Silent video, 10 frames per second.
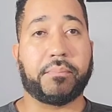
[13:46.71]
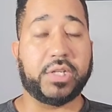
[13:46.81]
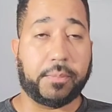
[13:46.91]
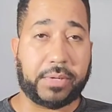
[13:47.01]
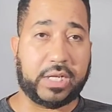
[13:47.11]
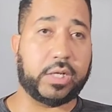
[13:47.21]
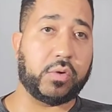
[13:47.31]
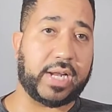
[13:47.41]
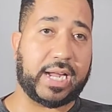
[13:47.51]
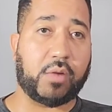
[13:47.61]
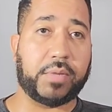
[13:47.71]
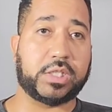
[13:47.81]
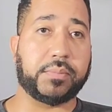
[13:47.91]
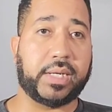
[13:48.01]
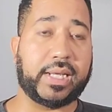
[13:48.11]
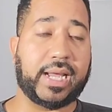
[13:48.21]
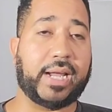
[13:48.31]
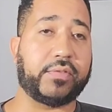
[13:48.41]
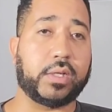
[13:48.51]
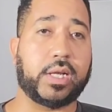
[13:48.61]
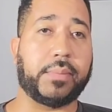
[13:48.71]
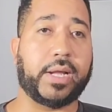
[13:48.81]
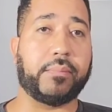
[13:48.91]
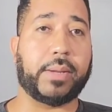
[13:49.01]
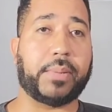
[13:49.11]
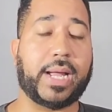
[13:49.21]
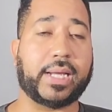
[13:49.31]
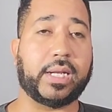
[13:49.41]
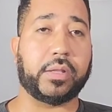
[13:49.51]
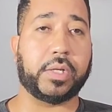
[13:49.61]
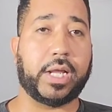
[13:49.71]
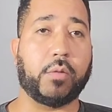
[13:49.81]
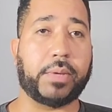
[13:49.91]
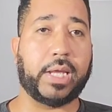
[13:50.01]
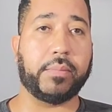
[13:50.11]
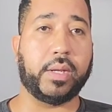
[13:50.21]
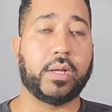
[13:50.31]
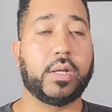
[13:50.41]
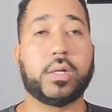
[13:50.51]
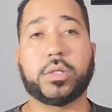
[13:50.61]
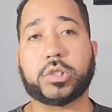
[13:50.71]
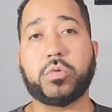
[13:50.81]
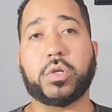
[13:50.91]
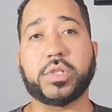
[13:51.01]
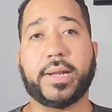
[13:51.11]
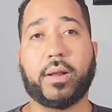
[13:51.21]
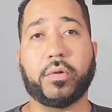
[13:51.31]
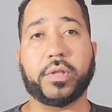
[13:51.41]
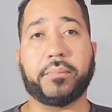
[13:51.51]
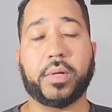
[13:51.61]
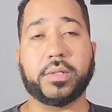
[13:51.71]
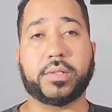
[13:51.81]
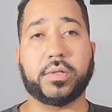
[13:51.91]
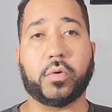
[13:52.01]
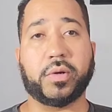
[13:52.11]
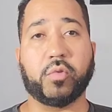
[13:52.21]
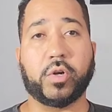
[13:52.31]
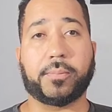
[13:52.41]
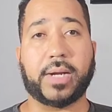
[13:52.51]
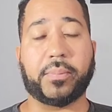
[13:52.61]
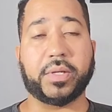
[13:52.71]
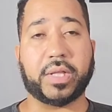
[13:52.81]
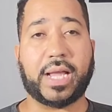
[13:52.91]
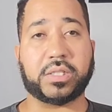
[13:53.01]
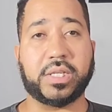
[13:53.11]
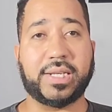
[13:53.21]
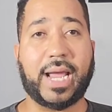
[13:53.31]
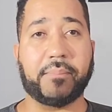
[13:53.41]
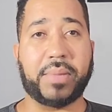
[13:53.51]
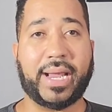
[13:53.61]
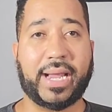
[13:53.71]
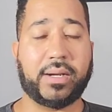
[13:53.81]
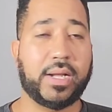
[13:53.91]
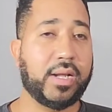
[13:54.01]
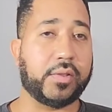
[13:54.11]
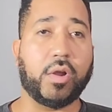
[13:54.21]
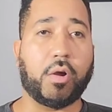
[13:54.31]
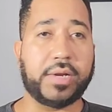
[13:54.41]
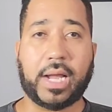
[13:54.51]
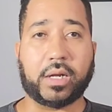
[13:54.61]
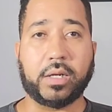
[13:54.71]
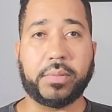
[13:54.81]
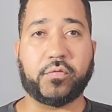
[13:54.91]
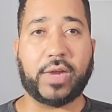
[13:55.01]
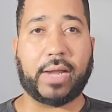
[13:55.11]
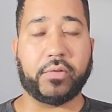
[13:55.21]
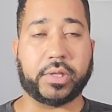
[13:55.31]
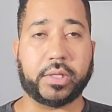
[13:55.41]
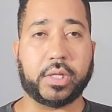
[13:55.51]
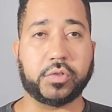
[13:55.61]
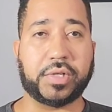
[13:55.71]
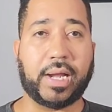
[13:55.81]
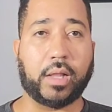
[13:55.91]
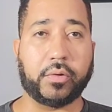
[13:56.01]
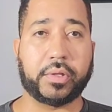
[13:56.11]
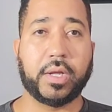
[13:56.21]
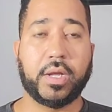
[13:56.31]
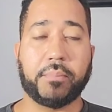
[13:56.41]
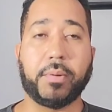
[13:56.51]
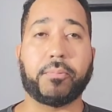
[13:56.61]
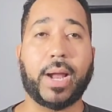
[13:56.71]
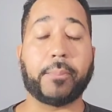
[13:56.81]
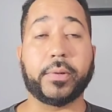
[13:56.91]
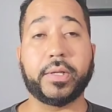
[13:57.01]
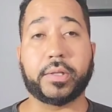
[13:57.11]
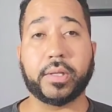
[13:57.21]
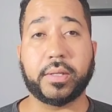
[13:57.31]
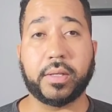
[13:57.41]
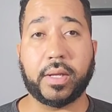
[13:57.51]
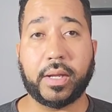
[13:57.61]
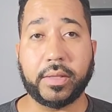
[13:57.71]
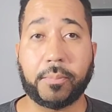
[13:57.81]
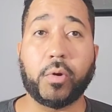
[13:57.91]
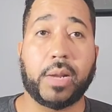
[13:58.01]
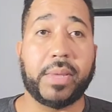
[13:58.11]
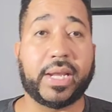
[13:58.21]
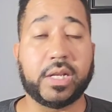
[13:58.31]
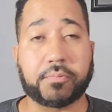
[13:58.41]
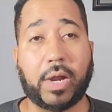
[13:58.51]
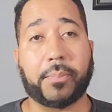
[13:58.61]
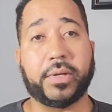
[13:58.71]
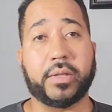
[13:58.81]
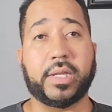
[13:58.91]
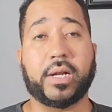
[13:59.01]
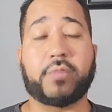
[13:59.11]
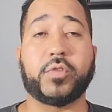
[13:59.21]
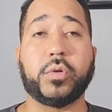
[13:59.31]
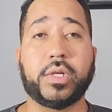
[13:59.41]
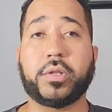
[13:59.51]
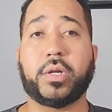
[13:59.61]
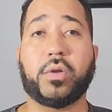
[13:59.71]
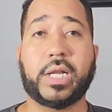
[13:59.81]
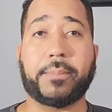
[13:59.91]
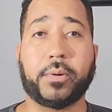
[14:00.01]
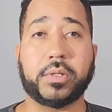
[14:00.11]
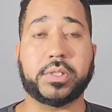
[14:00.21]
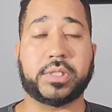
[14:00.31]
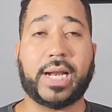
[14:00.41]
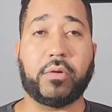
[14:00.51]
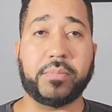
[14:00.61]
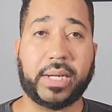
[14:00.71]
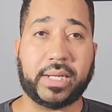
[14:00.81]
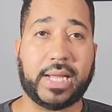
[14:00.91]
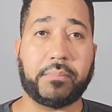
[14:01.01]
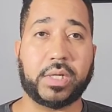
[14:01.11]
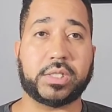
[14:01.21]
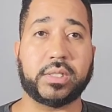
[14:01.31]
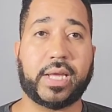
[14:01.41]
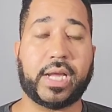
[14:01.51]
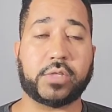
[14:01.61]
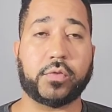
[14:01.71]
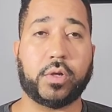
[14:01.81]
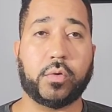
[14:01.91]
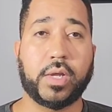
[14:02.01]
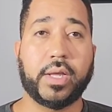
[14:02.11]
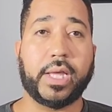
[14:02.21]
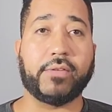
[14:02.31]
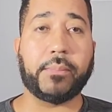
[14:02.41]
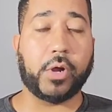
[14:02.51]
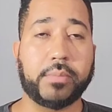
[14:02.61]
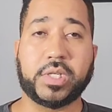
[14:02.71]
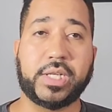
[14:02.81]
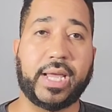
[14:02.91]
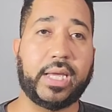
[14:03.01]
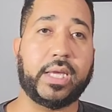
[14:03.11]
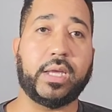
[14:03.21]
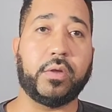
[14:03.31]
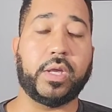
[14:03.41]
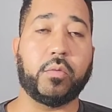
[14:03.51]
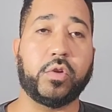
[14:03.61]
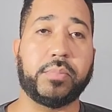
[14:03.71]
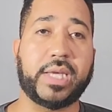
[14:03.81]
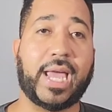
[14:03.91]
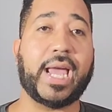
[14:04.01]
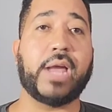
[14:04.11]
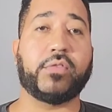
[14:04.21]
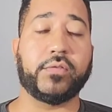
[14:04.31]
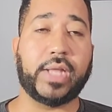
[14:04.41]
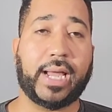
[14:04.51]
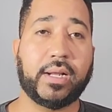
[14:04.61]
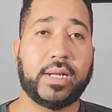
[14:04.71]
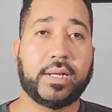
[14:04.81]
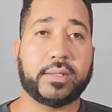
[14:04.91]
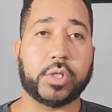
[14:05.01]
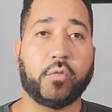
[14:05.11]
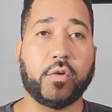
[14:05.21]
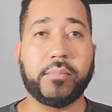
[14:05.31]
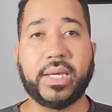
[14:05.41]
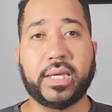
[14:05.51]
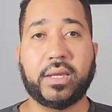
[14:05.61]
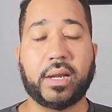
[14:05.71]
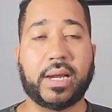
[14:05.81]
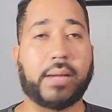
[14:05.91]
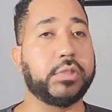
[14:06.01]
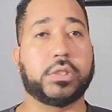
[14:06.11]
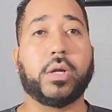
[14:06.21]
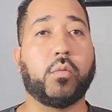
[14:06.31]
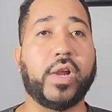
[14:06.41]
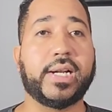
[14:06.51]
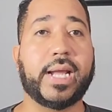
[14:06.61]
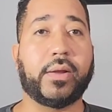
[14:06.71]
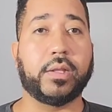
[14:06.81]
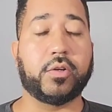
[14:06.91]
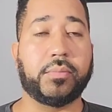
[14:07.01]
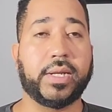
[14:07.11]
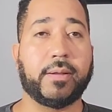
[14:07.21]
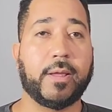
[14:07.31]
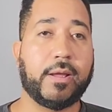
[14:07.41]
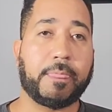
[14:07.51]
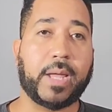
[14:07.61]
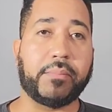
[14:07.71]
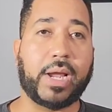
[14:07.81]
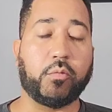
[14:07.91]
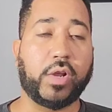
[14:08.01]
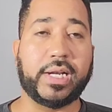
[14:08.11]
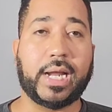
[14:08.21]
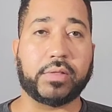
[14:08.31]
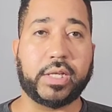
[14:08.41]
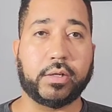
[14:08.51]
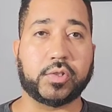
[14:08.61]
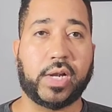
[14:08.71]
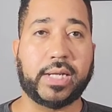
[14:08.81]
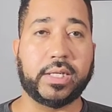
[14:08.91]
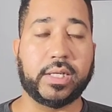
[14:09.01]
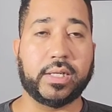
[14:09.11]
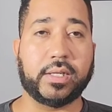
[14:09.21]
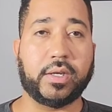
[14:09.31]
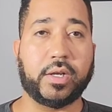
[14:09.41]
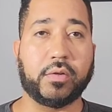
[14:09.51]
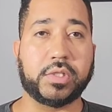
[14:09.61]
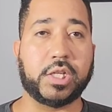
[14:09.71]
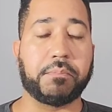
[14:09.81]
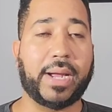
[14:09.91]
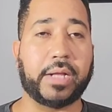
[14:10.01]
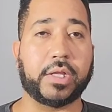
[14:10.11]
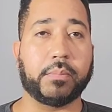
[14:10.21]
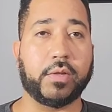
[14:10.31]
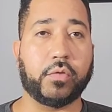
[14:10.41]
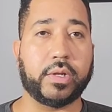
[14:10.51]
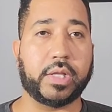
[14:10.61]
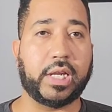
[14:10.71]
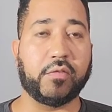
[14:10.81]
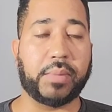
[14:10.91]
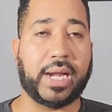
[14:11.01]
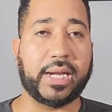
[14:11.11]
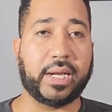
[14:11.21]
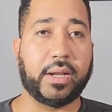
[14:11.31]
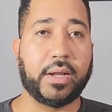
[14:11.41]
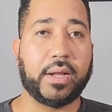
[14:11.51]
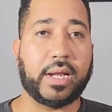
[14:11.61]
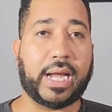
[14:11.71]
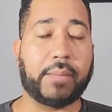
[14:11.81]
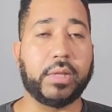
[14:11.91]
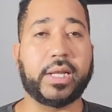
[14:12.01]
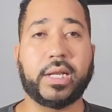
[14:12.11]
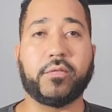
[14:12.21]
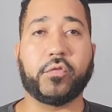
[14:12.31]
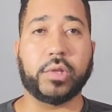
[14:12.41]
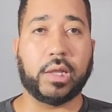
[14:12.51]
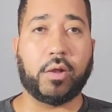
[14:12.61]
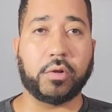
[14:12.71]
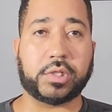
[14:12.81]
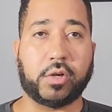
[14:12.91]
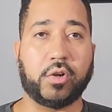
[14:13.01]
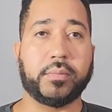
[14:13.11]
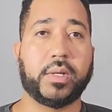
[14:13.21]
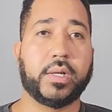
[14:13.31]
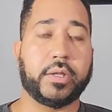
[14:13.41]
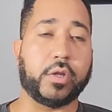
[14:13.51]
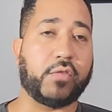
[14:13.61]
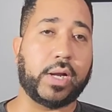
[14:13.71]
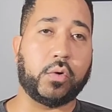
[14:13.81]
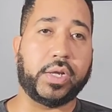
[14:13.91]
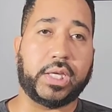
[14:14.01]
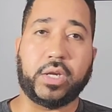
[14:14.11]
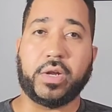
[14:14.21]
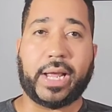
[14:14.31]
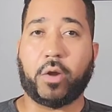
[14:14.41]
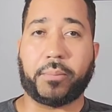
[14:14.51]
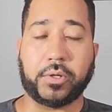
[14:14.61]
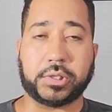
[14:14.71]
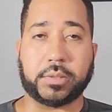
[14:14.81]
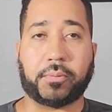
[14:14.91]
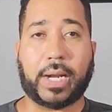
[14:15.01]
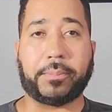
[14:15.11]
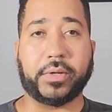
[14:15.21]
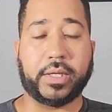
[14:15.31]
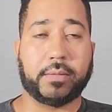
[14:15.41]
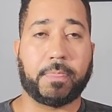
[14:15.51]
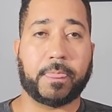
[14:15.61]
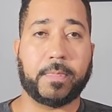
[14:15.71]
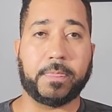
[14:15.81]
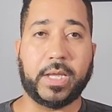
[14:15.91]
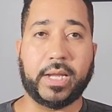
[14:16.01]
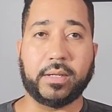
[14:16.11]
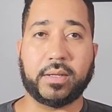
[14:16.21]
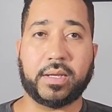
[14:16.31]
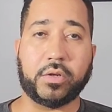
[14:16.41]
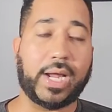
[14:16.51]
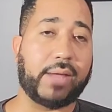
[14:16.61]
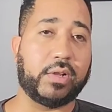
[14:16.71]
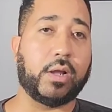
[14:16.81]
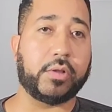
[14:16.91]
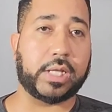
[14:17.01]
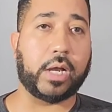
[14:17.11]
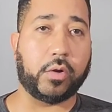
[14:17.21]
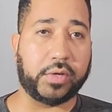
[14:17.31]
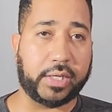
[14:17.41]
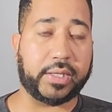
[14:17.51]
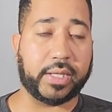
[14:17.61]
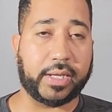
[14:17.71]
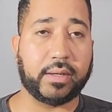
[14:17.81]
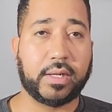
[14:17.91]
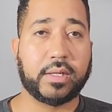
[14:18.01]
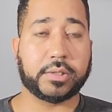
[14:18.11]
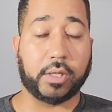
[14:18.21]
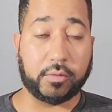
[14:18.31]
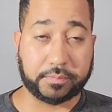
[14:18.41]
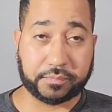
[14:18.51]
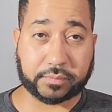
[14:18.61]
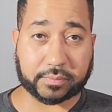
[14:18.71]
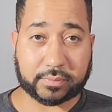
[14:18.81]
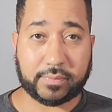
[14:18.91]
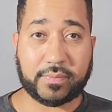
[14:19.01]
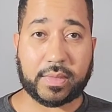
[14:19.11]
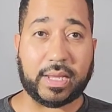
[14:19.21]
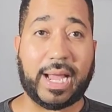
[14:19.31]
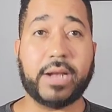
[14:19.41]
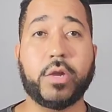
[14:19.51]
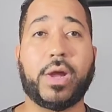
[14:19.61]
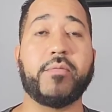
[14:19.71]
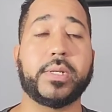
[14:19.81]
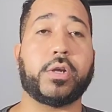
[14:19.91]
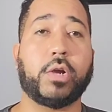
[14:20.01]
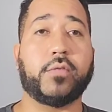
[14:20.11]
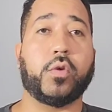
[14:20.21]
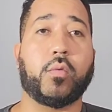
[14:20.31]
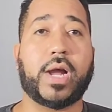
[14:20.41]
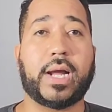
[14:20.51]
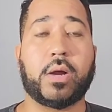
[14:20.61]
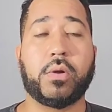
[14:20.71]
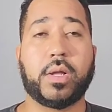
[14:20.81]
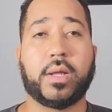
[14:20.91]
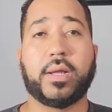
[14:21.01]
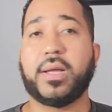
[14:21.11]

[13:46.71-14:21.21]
But depending on how much money I have to come out of my pocket as a down payment, two hundred dollars a month on a rental property is actually not bad. They're all not going to be five or six hundred dollars. But properties uh, the point I'm making is properties that a few years ago that I purchased that I was making that much in cash flow. If I them today, it, it would be half of that. So for me, I'm just going to wait it out a little bit. I'm not running out there trying to, you know, just buy something for the sake of buying it. I'm looking at it for the long term. So if I go a year and I don't purchase a property, then, you know, I haven't lost out on anything. So I know I've been talking for a while.